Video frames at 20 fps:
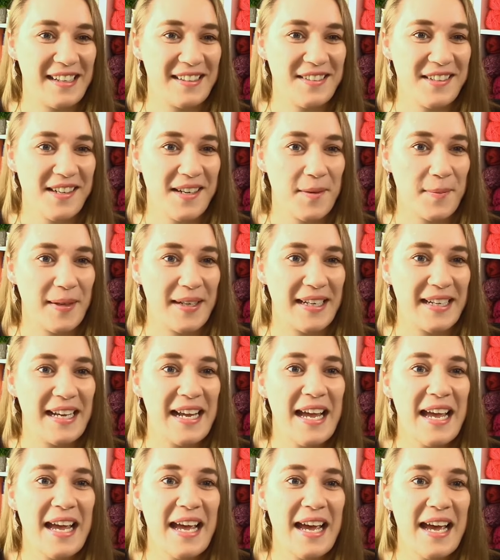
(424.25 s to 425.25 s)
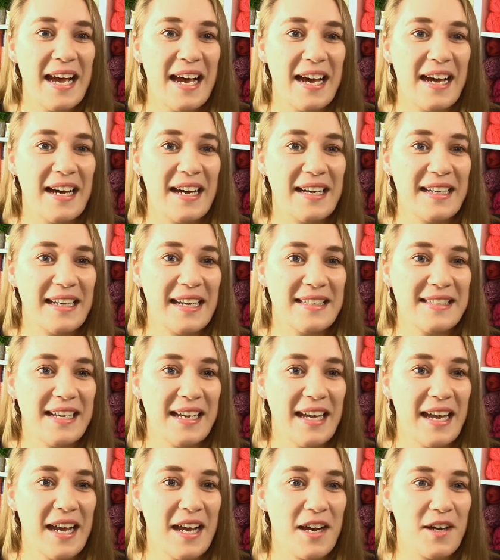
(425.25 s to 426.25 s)
I'll talk about it. Uh, yes,
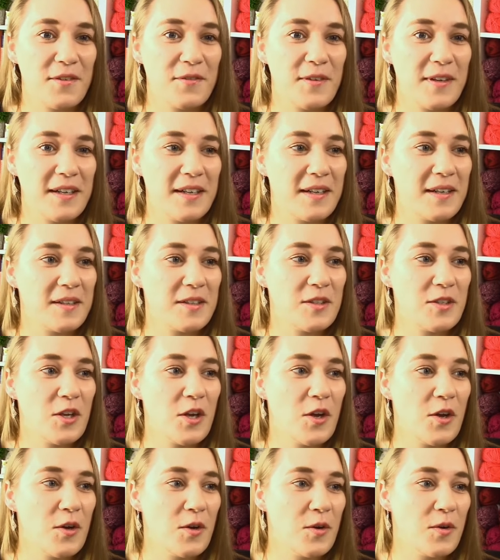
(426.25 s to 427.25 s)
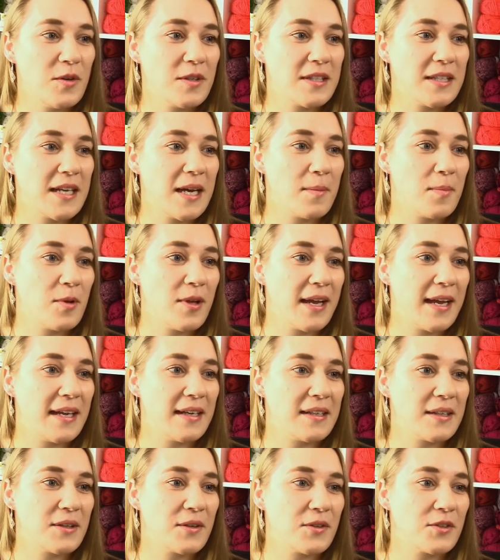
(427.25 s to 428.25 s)
I have uh, two
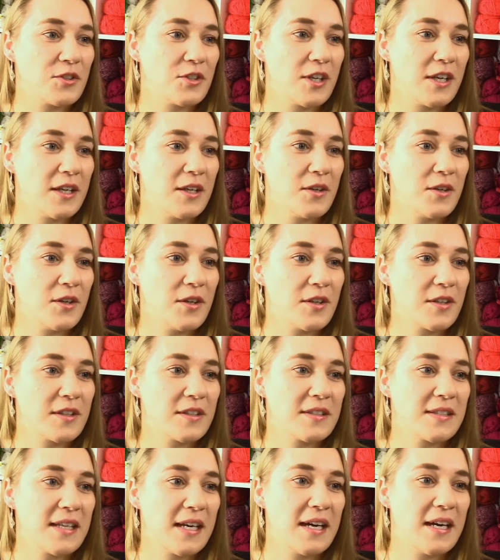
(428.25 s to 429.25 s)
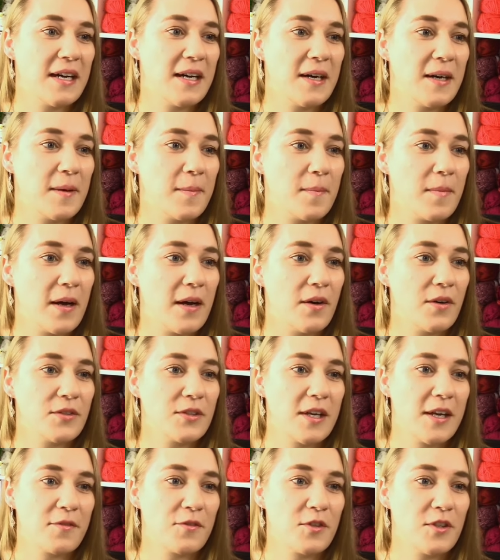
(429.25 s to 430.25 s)
double-ended crochet hooks. Um,
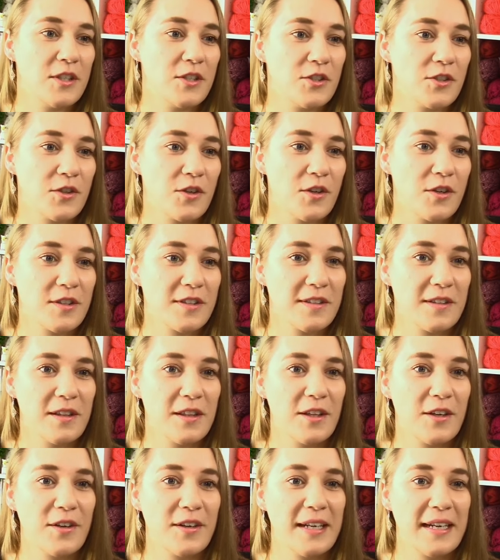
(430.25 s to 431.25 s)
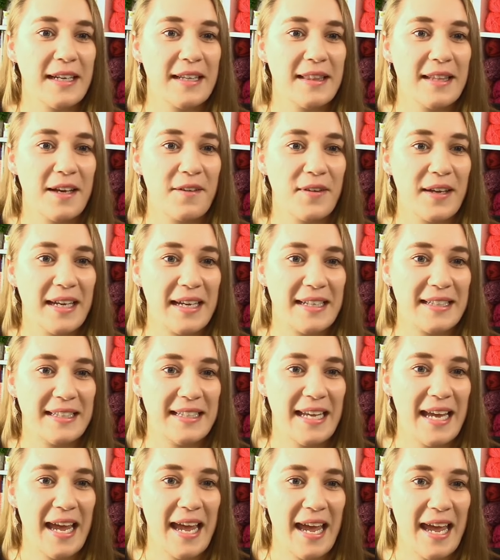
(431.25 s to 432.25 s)
also have Tunisia hooks. Learning, loving it.
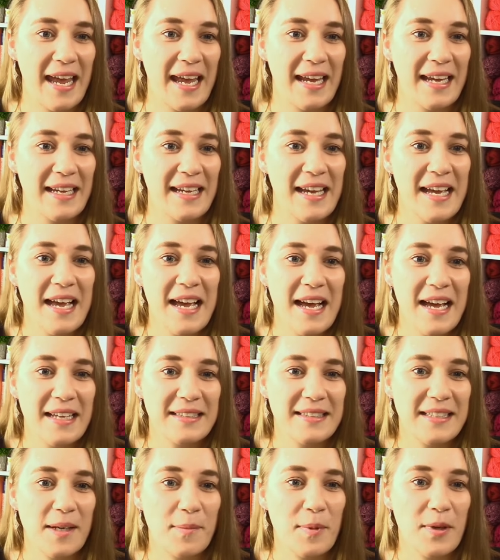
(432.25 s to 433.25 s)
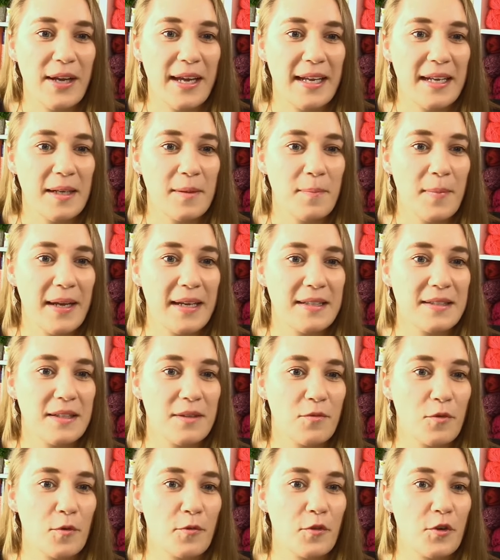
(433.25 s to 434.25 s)
Yay. Double-ended makes
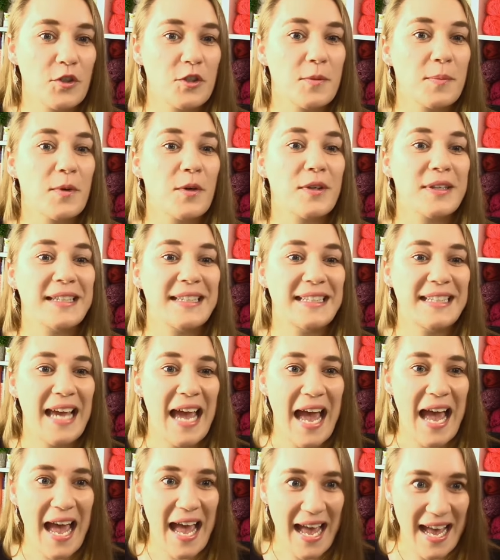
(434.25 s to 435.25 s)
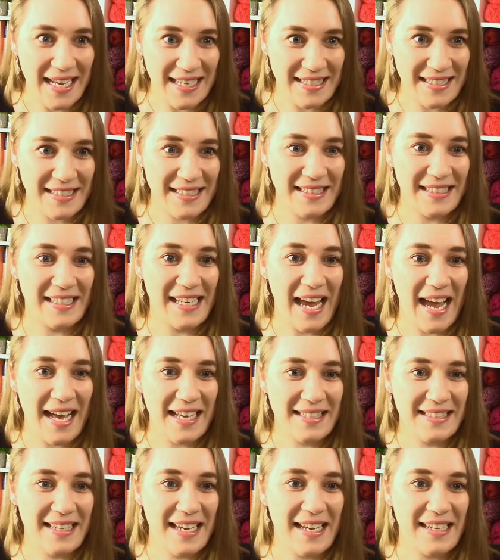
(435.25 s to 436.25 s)
reversible. Yes,
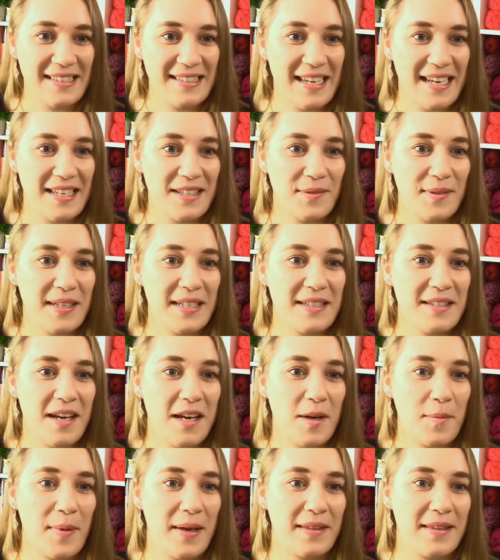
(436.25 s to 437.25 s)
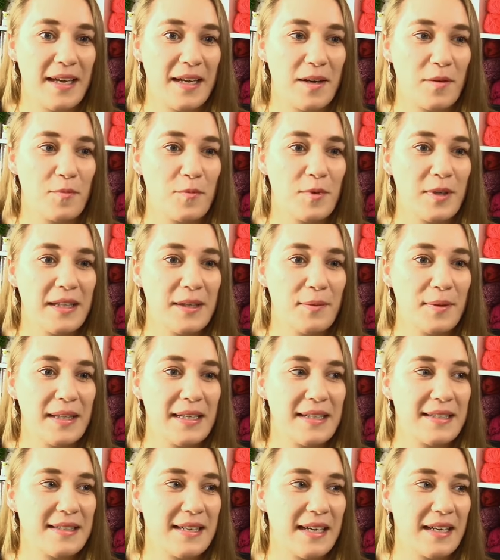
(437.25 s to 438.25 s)
yes, yes, yes. We're going to talk about that. I'm really,
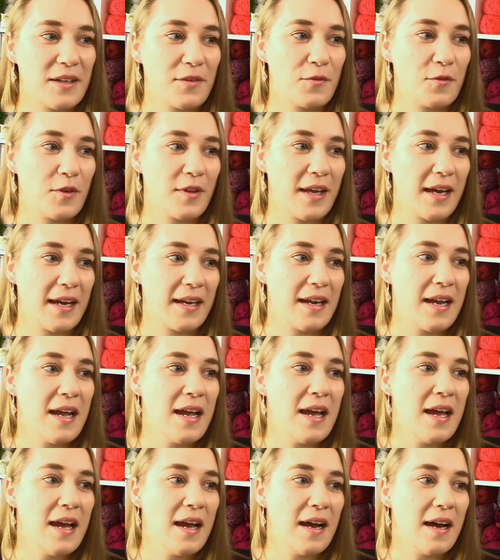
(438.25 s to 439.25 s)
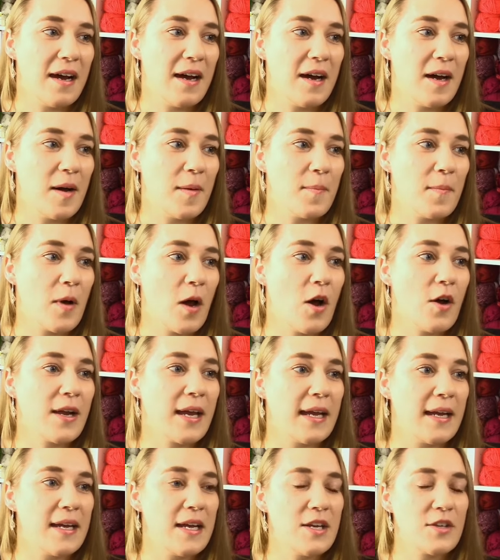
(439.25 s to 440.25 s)
really excited for that. Um,
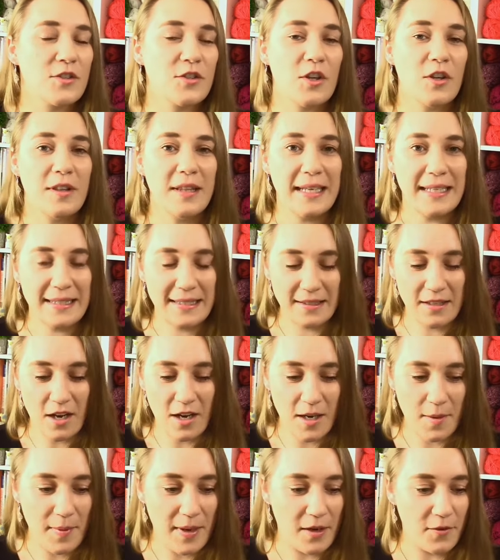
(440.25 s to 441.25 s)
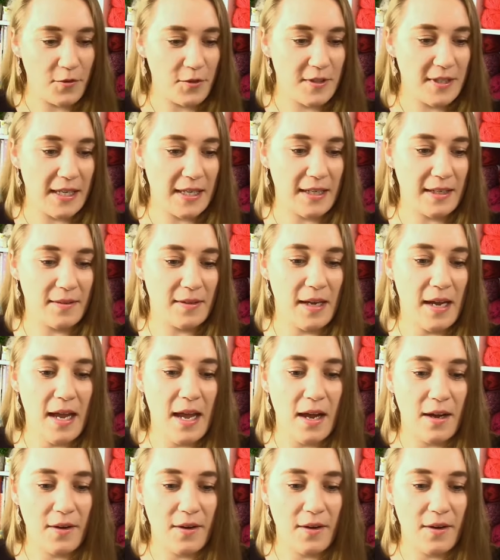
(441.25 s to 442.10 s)
okay, so let's talk about it for a second.